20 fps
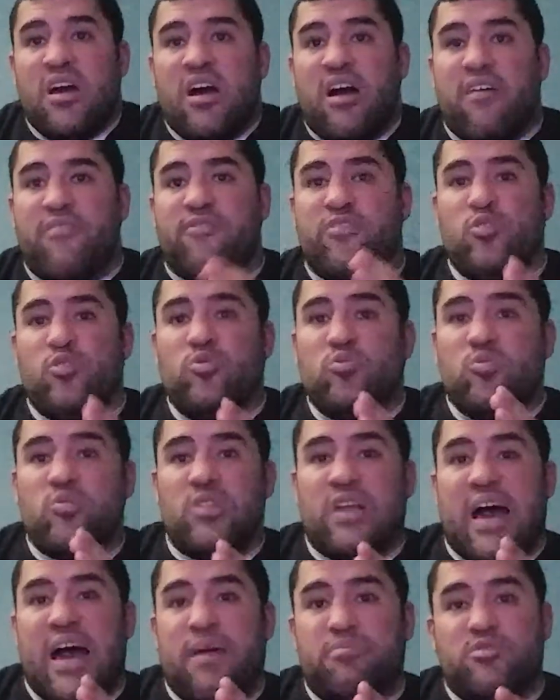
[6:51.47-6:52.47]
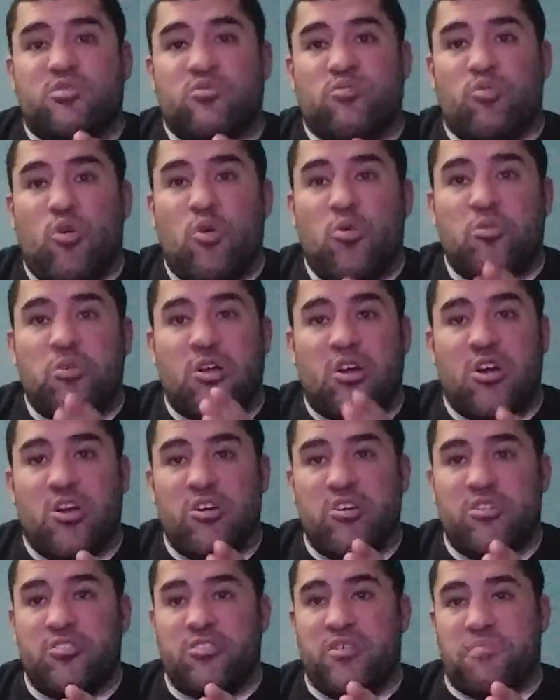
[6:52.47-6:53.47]
A few laps won't
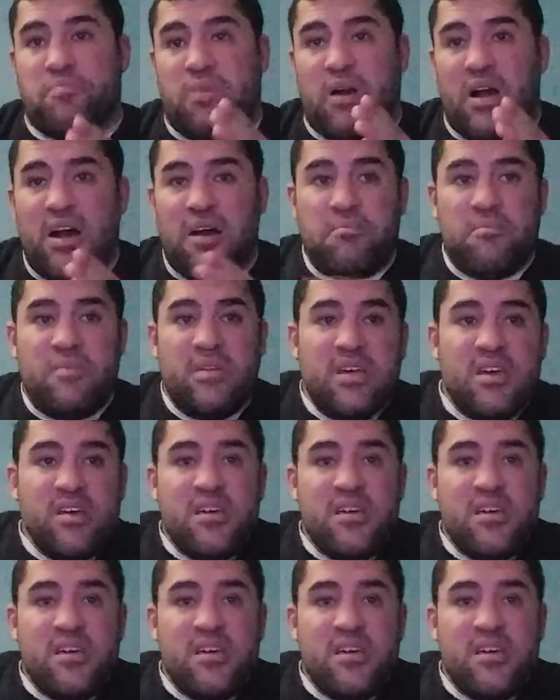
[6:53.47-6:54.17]
hurt your pup,